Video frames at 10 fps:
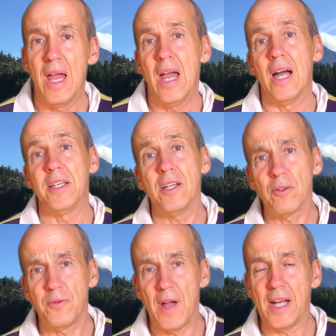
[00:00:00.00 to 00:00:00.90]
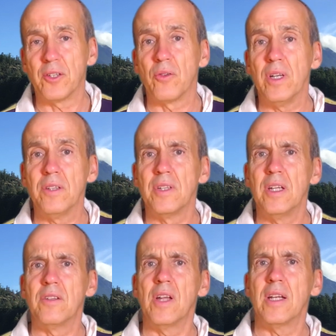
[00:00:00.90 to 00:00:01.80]
Another factor is
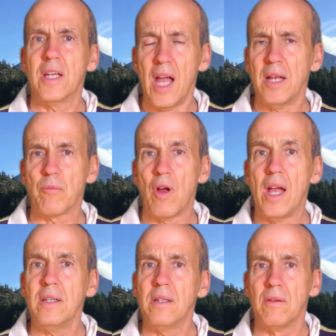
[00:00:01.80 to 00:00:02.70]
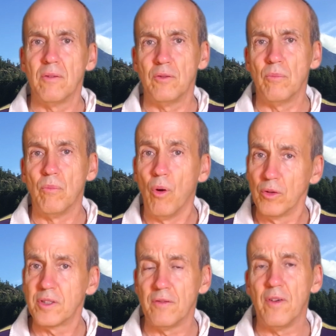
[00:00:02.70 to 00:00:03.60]
that a catamaran,
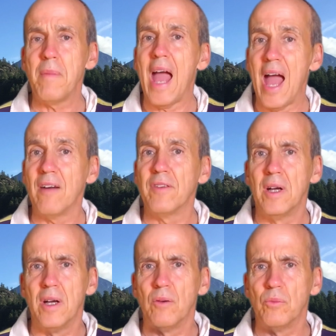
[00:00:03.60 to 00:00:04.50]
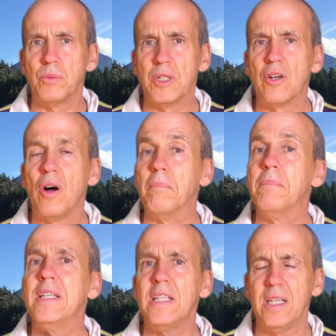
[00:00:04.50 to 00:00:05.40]
most of them have what we call
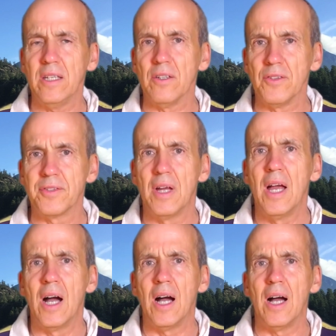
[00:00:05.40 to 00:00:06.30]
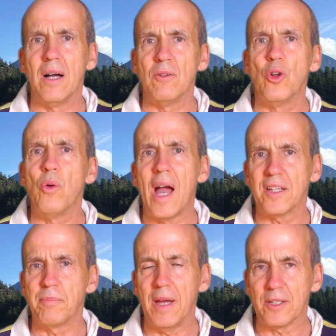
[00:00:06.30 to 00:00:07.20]
mini keels, low
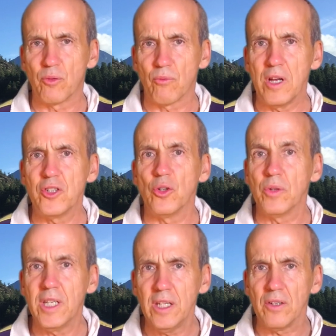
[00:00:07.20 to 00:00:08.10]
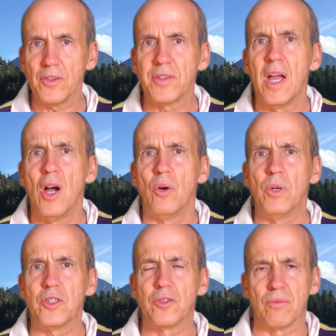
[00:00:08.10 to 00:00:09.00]
aspect ratio keels,
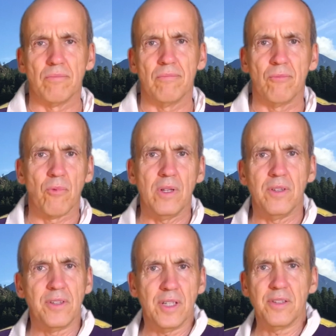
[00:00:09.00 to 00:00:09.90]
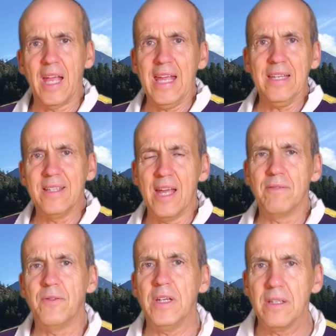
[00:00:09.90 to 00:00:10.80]
which run 6, 8, 10
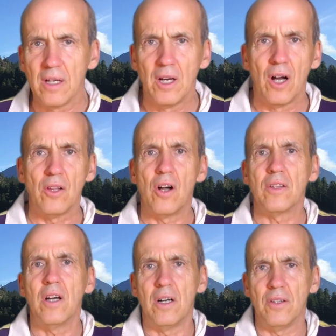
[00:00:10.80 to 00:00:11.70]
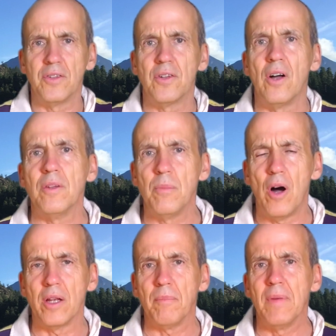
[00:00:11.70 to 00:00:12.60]
feet along the hulls on the
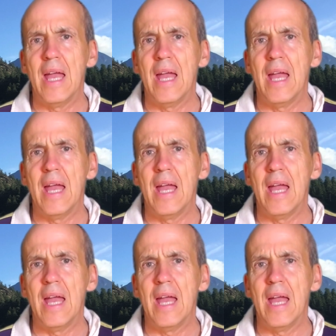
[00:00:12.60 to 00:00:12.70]
bottom.